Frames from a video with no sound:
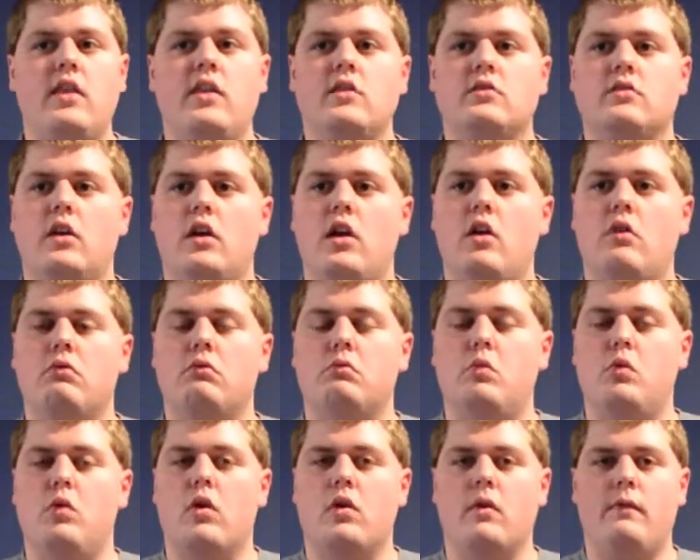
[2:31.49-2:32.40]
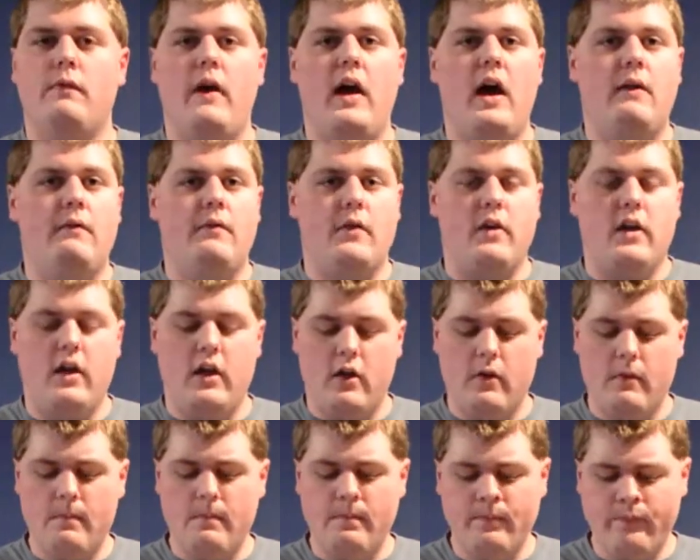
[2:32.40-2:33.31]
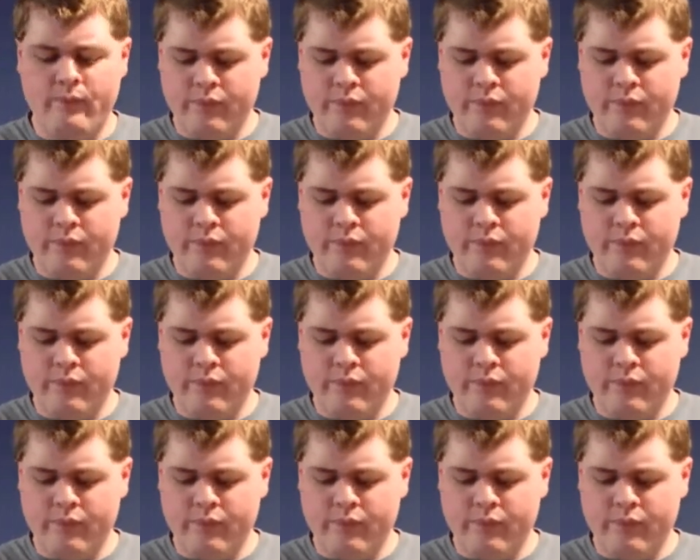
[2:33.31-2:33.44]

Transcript: This right here worked fine for him.